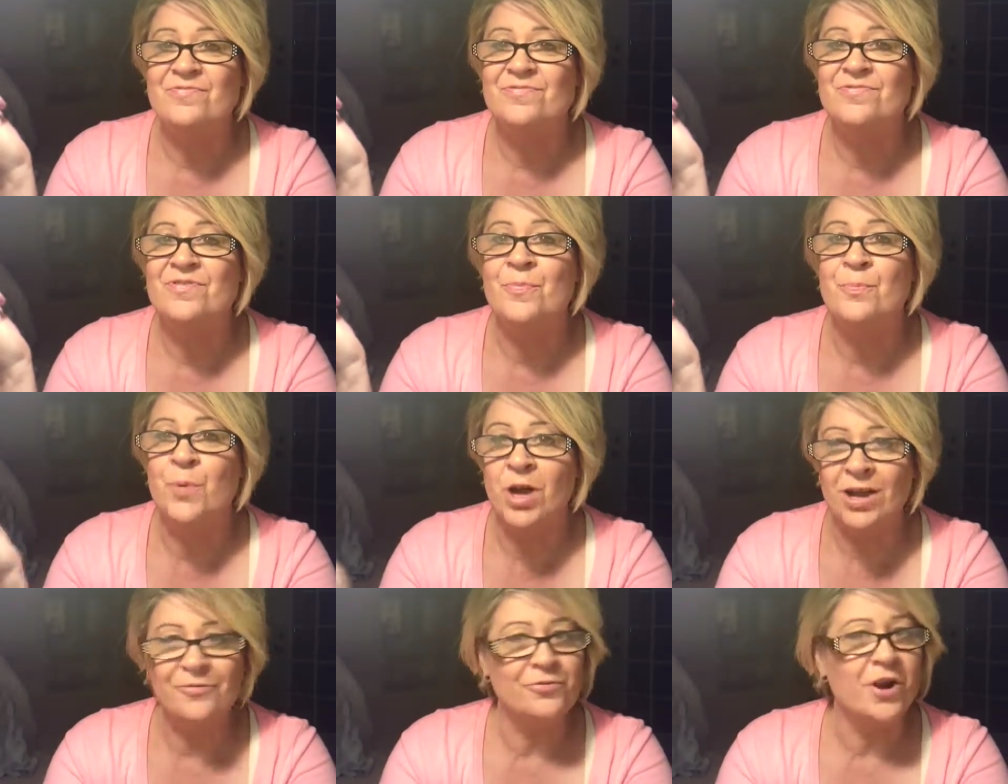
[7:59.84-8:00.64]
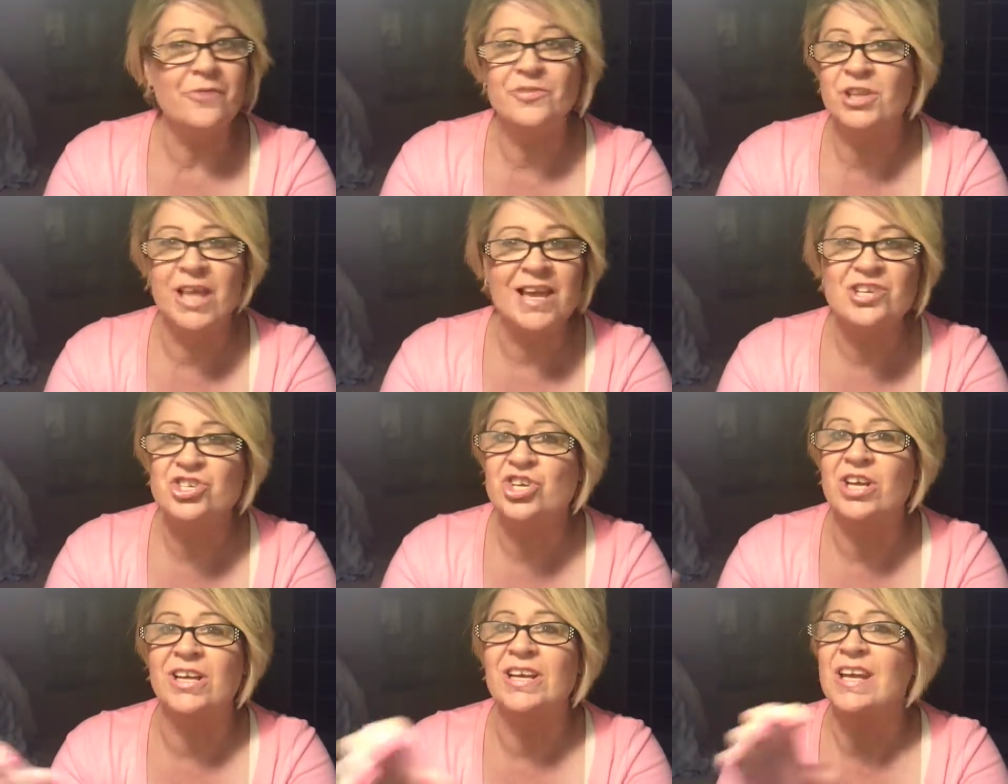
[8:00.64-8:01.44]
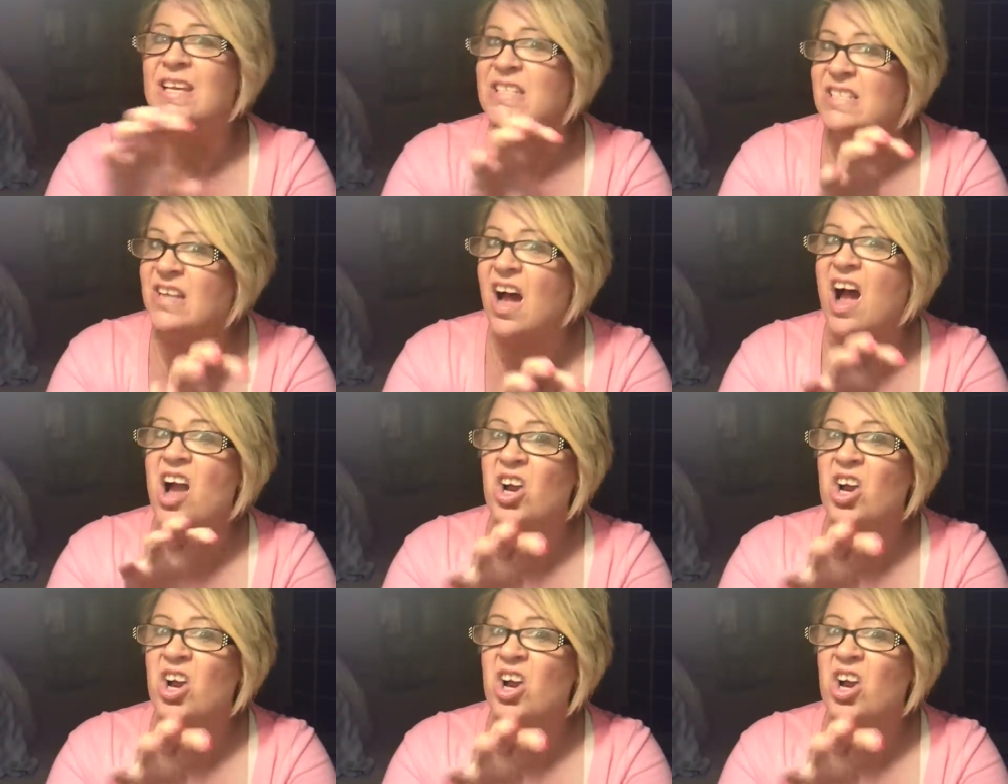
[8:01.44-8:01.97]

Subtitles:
The book of Revelation is not